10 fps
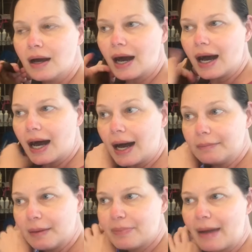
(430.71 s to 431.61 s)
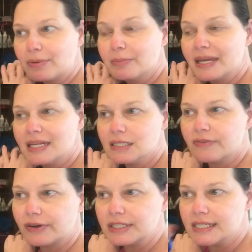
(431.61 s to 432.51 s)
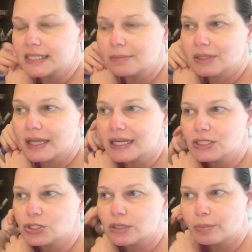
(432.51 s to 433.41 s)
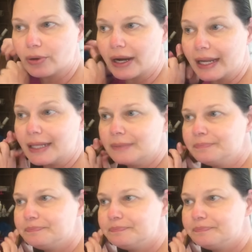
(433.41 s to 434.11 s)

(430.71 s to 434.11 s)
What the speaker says: Peppermint is very stimulating to the brain.